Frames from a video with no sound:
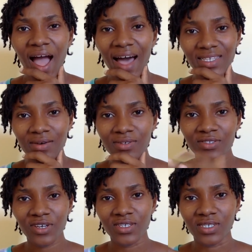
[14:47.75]
as I was
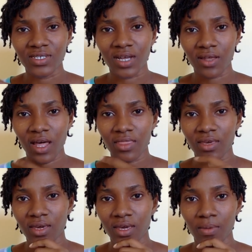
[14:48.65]
studying, another
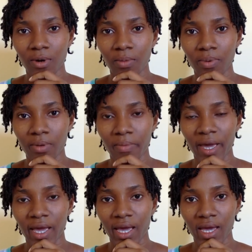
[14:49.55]
thing came up in
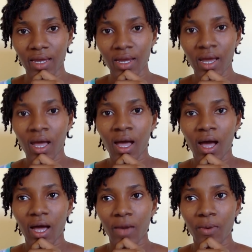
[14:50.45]
my head,
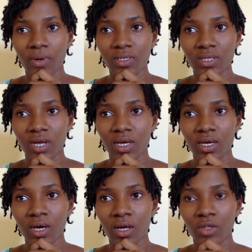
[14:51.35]
and it was
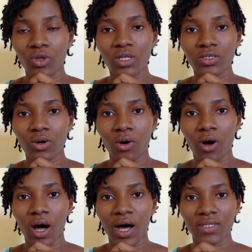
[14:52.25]
like, not all
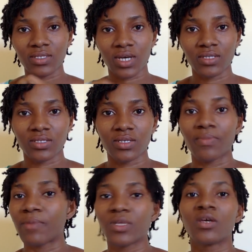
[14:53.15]
hearts are the
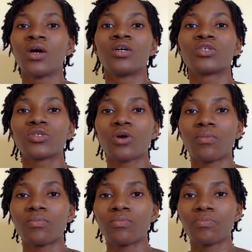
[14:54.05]
same. I mean,
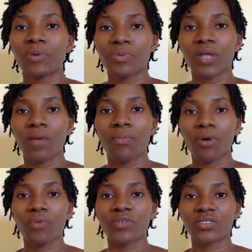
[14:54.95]
some people are
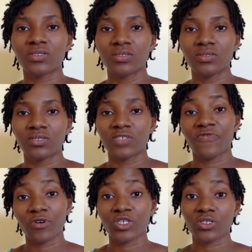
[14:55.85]
born with
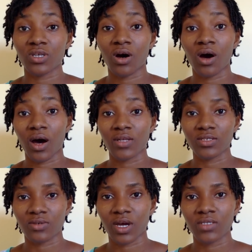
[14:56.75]
dysfunctional
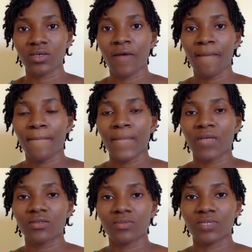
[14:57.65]
hearts, right?
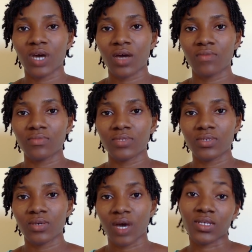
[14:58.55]

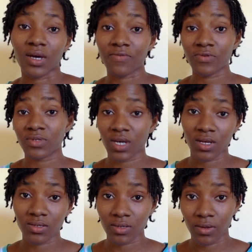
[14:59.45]
sometimes, as I've
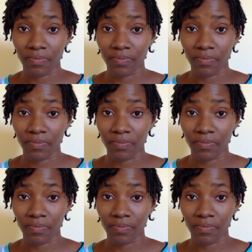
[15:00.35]
said, the